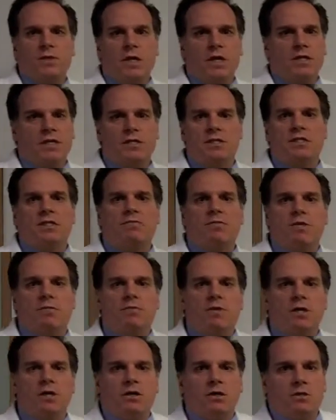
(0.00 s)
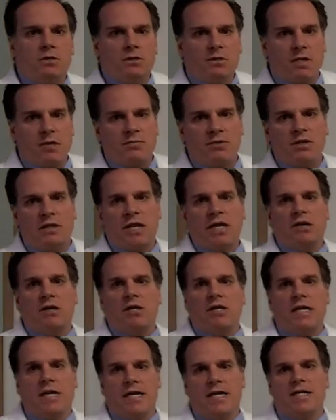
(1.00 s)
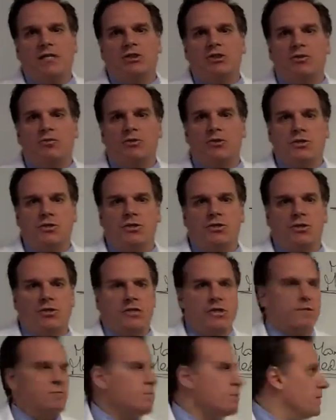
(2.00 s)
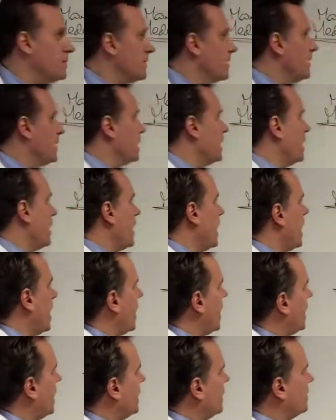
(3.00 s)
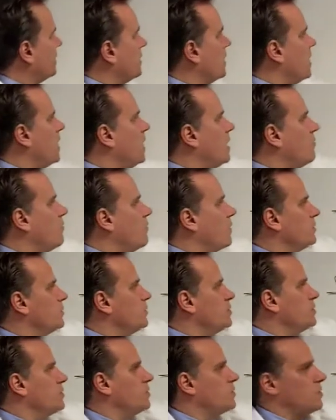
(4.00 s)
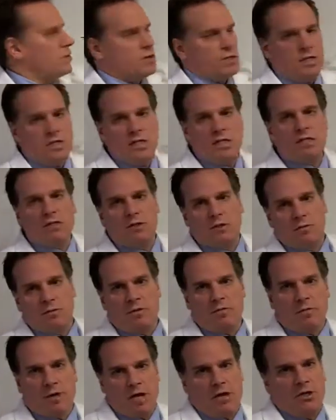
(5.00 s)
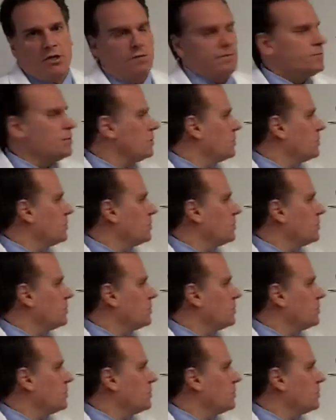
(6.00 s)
a sleeping pill, something that will aid you in your sleep. And why don't you start eating a little bit better?